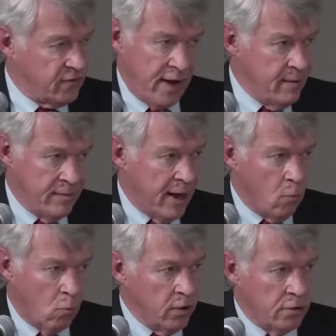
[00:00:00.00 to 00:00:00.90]
and I am
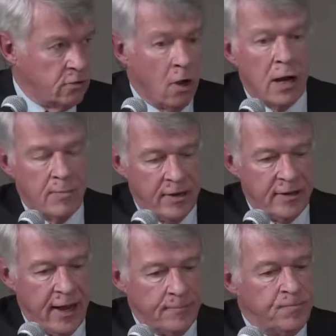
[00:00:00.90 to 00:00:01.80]
not one to talk about
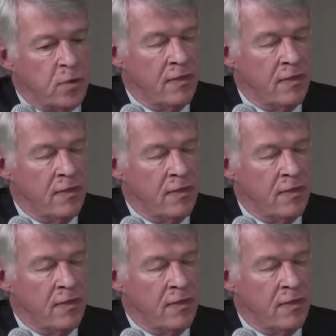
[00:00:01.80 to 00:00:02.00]
that,